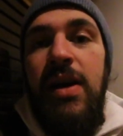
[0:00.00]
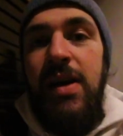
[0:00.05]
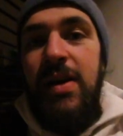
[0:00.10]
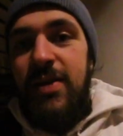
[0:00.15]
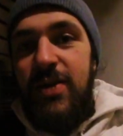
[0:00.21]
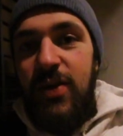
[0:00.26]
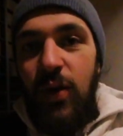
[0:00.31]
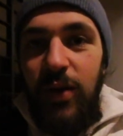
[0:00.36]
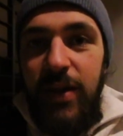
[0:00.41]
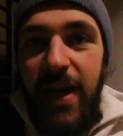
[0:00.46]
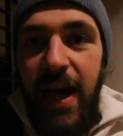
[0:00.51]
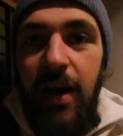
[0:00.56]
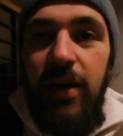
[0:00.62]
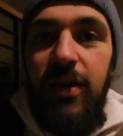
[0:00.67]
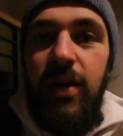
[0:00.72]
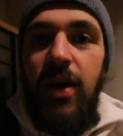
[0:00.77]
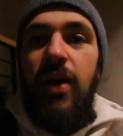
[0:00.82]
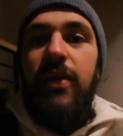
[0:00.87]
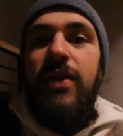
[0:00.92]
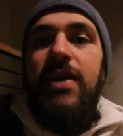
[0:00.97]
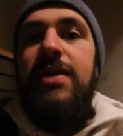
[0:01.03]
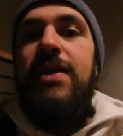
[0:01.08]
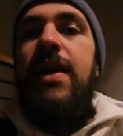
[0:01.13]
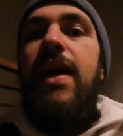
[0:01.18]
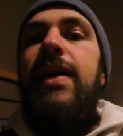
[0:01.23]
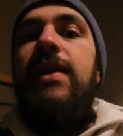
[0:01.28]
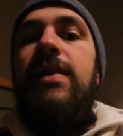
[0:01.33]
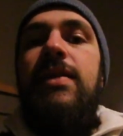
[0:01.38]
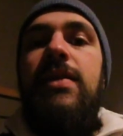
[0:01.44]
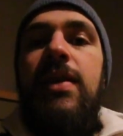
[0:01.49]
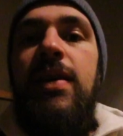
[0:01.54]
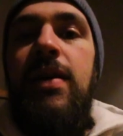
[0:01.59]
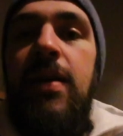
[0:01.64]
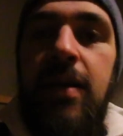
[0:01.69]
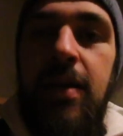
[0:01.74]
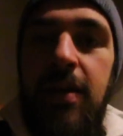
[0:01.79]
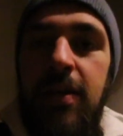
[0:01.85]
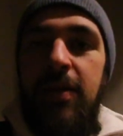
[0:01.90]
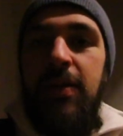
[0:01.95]
sold out on the site
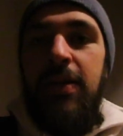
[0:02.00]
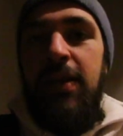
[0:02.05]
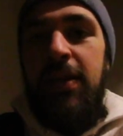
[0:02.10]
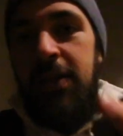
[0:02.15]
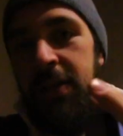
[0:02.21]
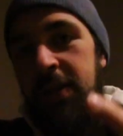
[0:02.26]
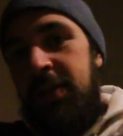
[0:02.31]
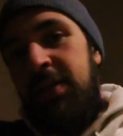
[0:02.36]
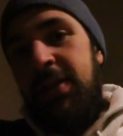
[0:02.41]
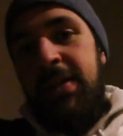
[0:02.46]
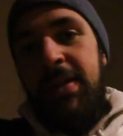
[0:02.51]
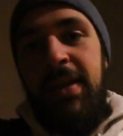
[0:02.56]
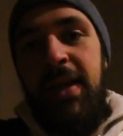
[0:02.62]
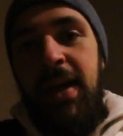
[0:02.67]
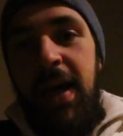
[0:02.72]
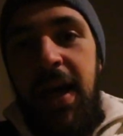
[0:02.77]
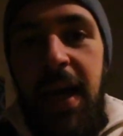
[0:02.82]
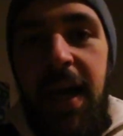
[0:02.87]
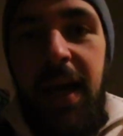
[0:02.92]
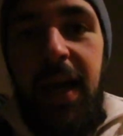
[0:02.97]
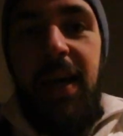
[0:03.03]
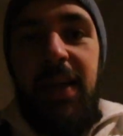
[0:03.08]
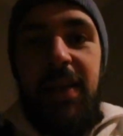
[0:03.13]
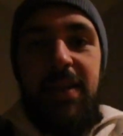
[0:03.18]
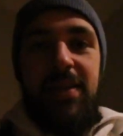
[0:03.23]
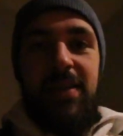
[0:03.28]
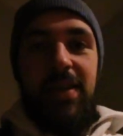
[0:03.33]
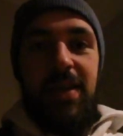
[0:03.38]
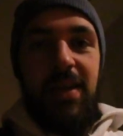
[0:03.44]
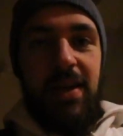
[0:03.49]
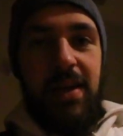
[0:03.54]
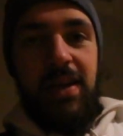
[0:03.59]
and